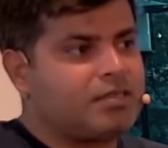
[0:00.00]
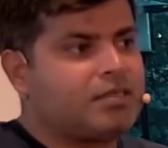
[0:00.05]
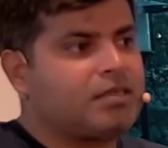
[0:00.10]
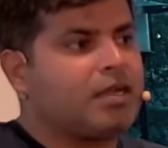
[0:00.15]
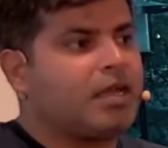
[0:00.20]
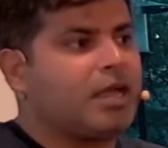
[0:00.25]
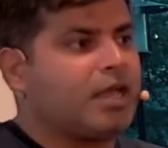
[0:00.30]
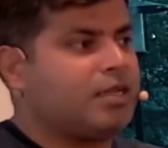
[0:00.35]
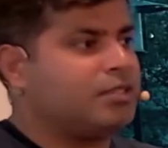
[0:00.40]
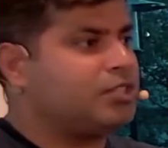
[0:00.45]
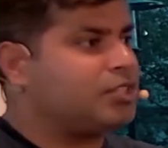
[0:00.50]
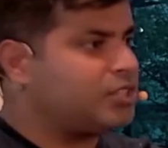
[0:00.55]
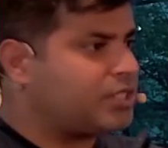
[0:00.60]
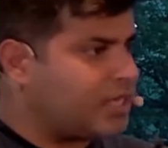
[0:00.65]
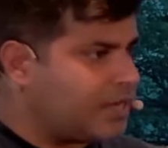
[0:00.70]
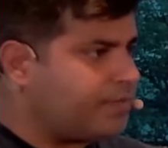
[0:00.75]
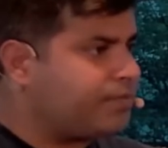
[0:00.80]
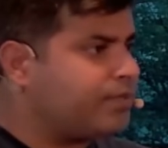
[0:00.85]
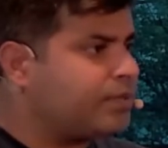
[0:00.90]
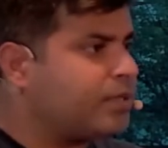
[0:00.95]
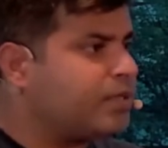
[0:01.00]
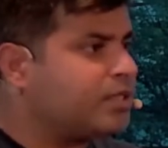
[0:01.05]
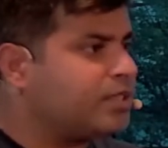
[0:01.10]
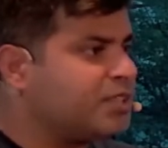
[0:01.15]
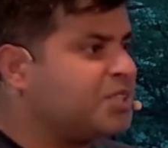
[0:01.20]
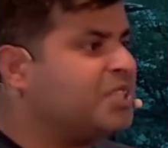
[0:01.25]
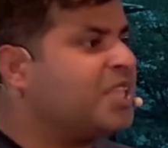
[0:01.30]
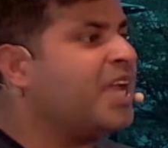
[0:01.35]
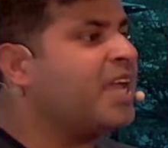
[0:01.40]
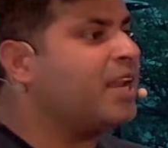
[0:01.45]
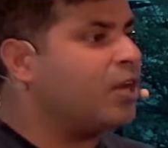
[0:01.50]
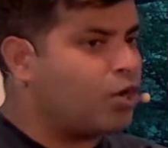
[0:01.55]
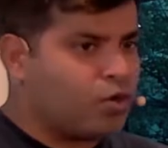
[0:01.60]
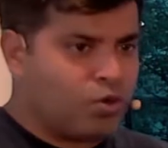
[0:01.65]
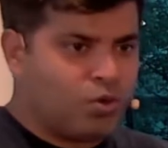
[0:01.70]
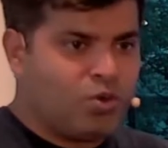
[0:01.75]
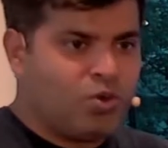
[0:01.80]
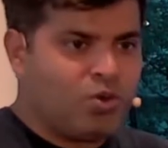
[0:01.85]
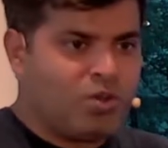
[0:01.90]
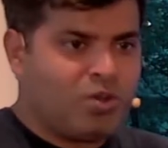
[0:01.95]
and chef, they
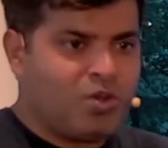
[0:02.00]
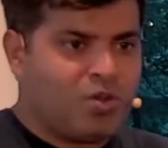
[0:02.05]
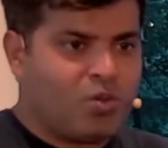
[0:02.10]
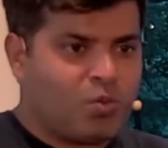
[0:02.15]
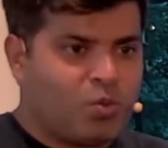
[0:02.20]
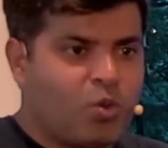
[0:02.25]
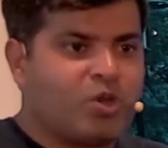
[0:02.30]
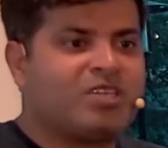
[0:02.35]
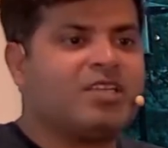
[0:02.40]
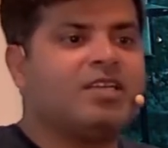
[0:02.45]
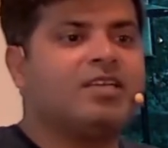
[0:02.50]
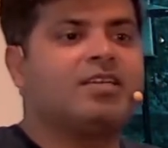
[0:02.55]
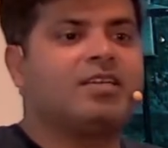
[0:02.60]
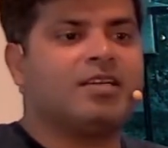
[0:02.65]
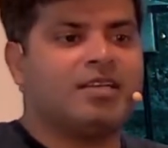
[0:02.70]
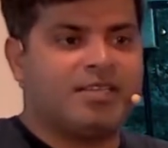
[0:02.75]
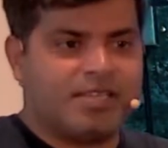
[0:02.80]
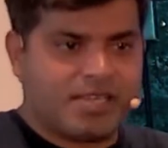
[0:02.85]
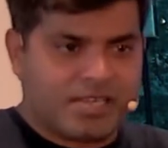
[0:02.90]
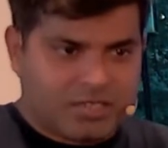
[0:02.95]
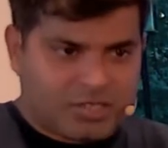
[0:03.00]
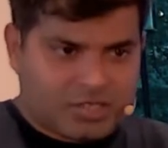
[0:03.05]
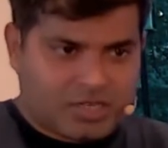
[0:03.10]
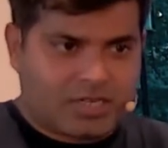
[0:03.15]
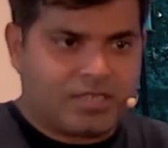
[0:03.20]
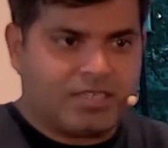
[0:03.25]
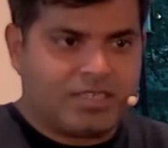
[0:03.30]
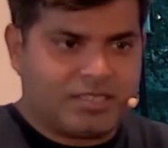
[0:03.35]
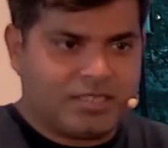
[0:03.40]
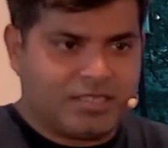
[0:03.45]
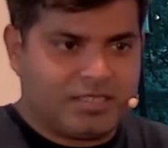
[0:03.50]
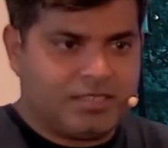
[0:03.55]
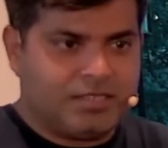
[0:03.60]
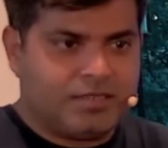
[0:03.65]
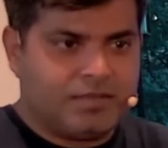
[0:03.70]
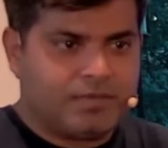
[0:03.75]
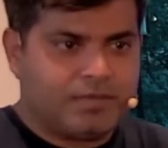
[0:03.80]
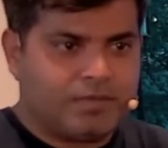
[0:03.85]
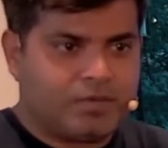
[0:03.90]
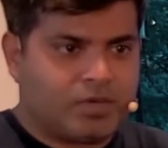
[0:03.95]
know what ingredients are needed,
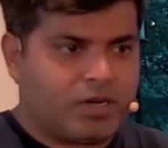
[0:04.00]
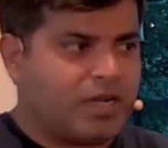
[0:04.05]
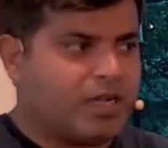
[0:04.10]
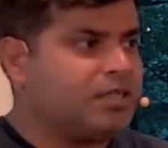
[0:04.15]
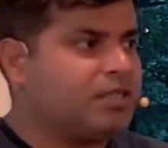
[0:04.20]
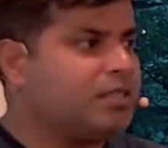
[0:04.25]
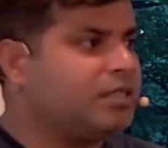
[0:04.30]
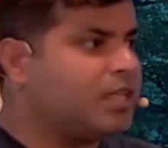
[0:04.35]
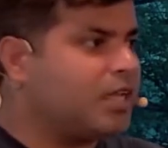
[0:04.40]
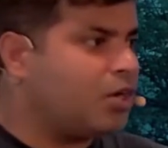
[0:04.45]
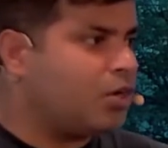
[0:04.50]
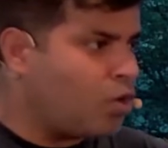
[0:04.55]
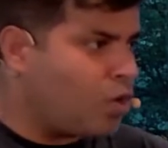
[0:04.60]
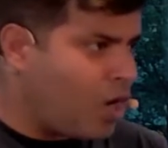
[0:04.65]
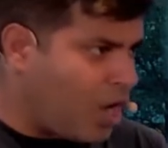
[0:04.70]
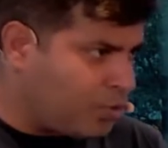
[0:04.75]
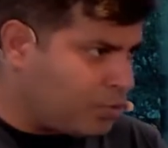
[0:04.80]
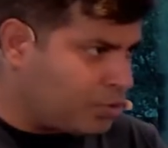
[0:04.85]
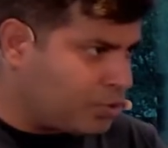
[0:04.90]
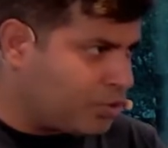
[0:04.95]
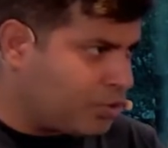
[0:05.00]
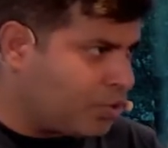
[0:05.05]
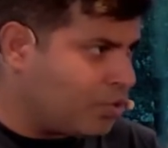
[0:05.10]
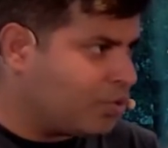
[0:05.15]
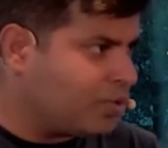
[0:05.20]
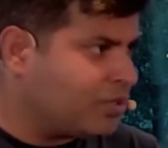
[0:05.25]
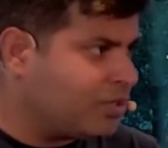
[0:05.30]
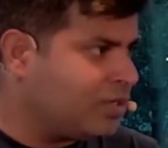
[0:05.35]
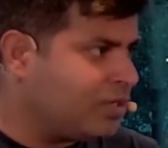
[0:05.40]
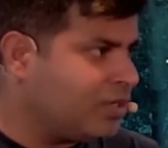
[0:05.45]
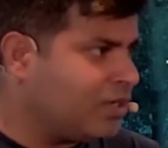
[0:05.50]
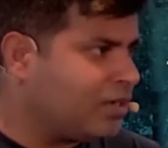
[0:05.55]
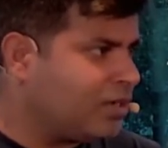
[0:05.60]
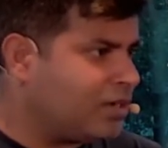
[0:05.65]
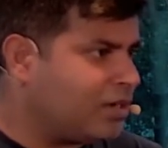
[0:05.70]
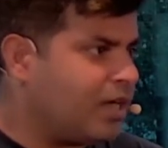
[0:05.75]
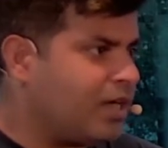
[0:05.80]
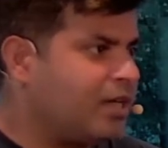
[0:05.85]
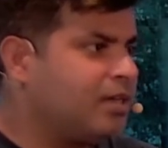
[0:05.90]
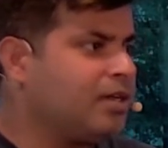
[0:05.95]
right? They know how to cook,
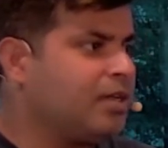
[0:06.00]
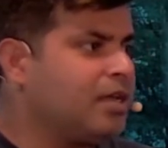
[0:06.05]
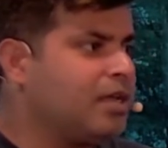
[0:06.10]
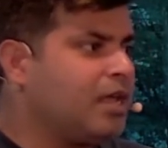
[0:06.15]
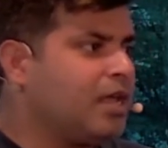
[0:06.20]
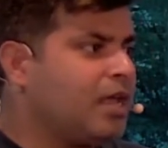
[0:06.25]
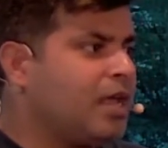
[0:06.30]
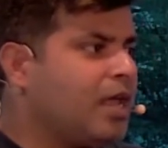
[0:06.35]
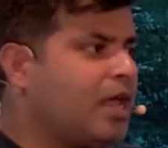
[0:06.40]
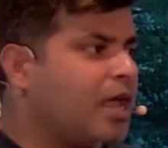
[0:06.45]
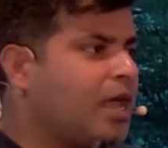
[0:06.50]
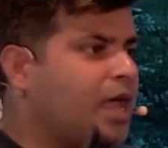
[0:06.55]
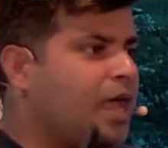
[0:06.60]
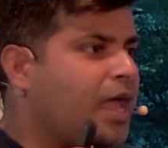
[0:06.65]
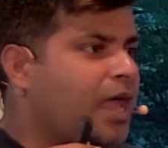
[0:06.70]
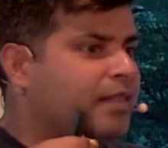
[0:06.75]
right? And